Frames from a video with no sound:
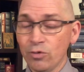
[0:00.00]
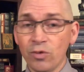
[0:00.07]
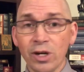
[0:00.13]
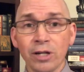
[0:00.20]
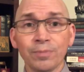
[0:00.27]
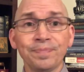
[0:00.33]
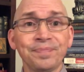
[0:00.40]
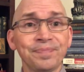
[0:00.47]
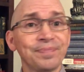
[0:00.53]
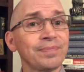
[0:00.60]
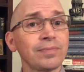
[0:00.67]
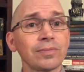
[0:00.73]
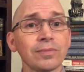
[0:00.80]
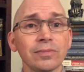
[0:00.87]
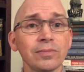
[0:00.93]
Well,
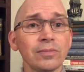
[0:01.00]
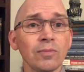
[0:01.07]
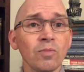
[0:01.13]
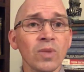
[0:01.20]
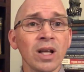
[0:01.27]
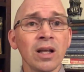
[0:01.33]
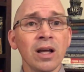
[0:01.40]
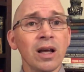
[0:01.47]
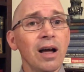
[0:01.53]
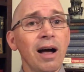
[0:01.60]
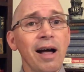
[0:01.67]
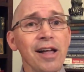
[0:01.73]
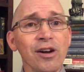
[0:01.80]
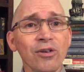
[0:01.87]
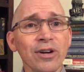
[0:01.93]

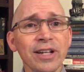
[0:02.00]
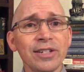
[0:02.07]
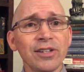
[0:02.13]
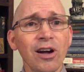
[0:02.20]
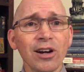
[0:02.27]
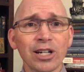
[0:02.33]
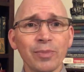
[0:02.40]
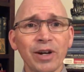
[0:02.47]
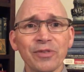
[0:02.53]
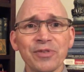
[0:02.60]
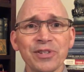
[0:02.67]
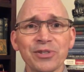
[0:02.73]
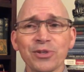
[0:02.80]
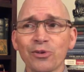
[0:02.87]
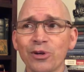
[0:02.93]
I already talked about
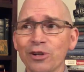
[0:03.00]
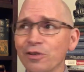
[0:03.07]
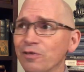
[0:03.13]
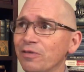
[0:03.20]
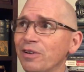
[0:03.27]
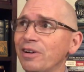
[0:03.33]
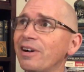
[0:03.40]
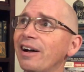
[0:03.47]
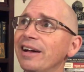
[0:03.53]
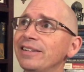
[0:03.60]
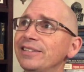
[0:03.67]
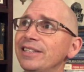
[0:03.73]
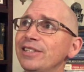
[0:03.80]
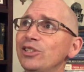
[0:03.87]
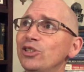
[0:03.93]
this sort of. I
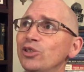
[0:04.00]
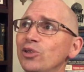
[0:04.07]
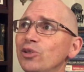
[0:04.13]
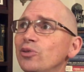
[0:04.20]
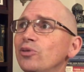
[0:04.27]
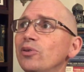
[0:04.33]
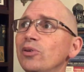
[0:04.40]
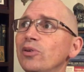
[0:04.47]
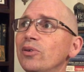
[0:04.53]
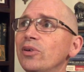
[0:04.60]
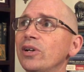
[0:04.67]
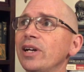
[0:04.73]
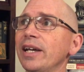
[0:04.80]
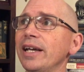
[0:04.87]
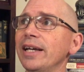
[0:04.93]
did do
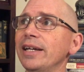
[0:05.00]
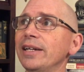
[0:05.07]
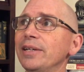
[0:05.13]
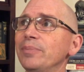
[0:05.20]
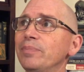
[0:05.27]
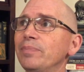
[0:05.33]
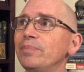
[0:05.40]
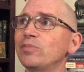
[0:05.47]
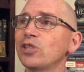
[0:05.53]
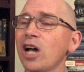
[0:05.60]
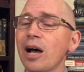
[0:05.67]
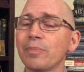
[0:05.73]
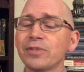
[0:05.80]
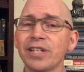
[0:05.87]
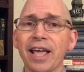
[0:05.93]
a
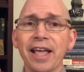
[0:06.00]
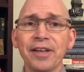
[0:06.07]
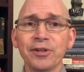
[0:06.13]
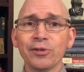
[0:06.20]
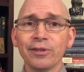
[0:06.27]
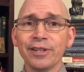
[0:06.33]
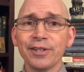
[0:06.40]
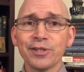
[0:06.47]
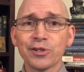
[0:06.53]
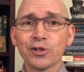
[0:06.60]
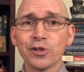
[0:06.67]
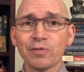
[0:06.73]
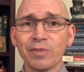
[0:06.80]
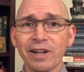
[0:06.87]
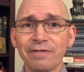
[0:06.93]
top 10 list
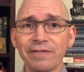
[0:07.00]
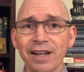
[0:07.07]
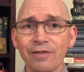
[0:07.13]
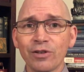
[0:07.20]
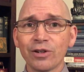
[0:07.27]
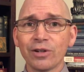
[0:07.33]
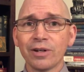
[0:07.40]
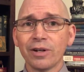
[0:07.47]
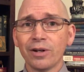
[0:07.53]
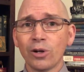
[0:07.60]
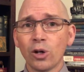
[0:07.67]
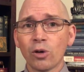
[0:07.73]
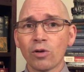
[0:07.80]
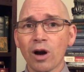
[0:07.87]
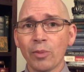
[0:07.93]
of my favorite
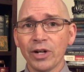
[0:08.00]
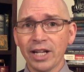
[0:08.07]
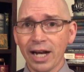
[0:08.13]
Robert E.